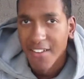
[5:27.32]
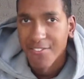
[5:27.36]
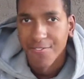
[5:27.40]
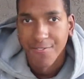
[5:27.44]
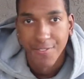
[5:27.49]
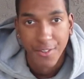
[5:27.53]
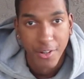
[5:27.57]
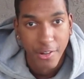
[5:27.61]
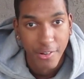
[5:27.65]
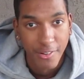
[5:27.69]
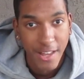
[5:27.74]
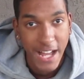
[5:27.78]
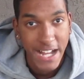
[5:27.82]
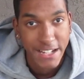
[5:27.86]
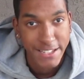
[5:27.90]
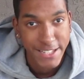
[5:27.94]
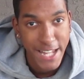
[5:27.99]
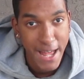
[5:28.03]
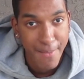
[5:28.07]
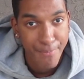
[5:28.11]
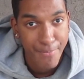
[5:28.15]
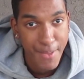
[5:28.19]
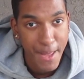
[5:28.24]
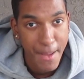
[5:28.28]
I feel like
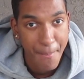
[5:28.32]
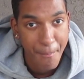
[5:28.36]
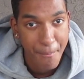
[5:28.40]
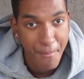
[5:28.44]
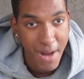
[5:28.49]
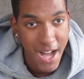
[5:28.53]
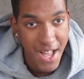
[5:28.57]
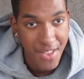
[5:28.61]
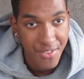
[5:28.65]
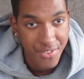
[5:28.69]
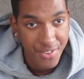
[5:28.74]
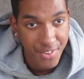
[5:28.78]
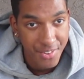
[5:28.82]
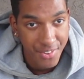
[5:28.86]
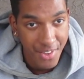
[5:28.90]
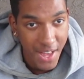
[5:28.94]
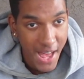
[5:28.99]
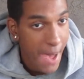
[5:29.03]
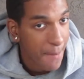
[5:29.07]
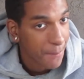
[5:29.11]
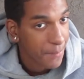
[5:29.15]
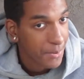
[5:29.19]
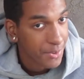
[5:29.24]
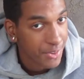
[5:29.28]
that might just
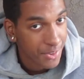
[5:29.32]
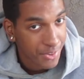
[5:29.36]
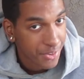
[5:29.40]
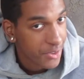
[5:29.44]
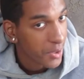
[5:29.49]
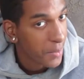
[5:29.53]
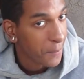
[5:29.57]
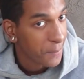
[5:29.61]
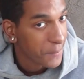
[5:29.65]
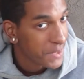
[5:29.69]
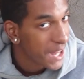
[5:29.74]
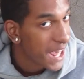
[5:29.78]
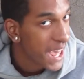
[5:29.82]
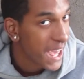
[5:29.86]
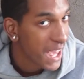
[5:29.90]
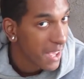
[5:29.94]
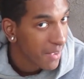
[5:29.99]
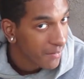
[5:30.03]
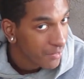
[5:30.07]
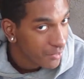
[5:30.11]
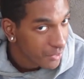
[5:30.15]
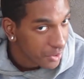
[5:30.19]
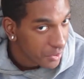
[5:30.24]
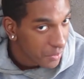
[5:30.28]
happen someday.
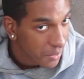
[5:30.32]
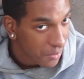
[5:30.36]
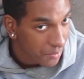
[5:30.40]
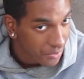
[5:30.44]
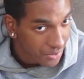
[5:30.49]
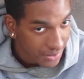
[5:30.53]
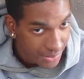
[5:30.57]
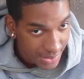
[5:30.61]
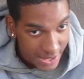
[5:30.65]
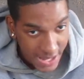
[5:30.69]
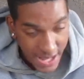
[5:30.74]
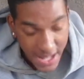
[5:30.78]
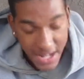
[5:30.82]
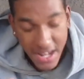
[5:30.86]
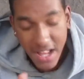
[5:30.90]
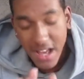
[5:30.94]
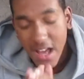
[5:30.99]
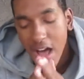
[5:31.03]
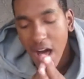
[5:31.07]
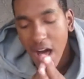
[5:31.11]
You know what I'm saying?